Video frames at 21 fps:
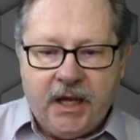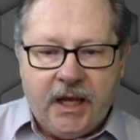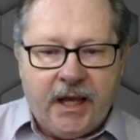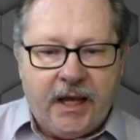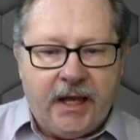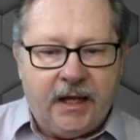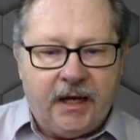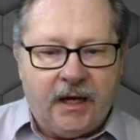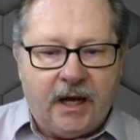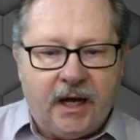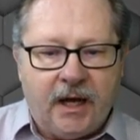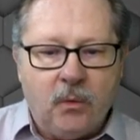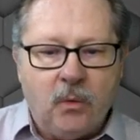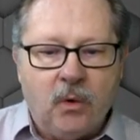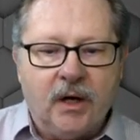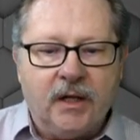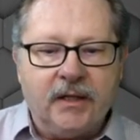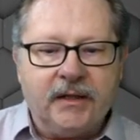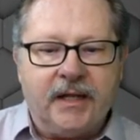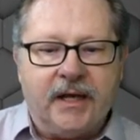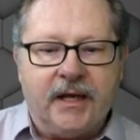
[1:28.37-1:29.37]
And I
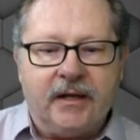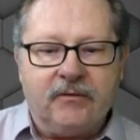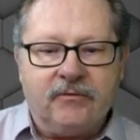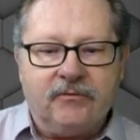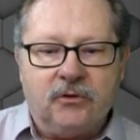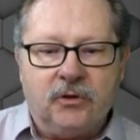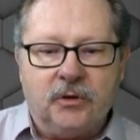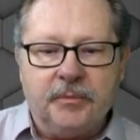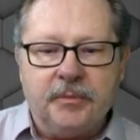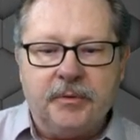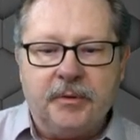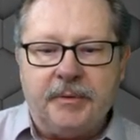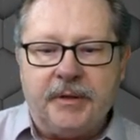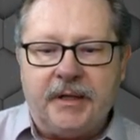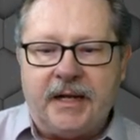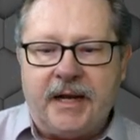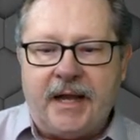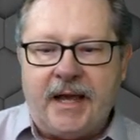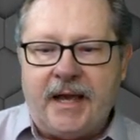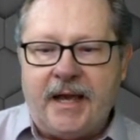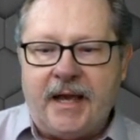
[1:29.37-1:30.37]
want that form to be
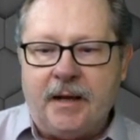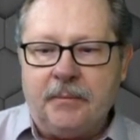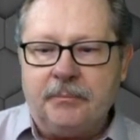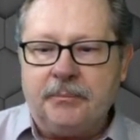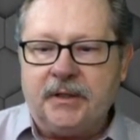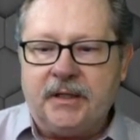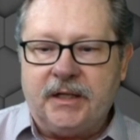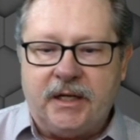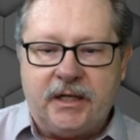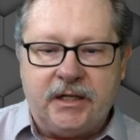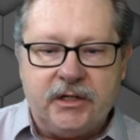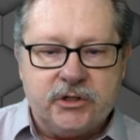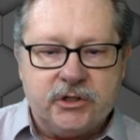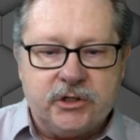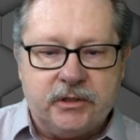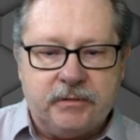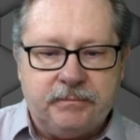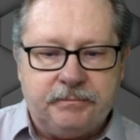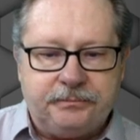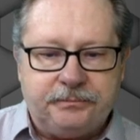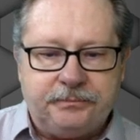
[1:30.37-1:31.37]
an
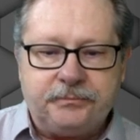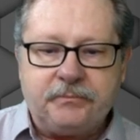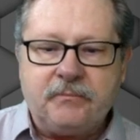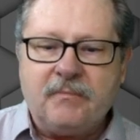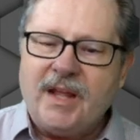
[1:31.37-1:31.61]
application.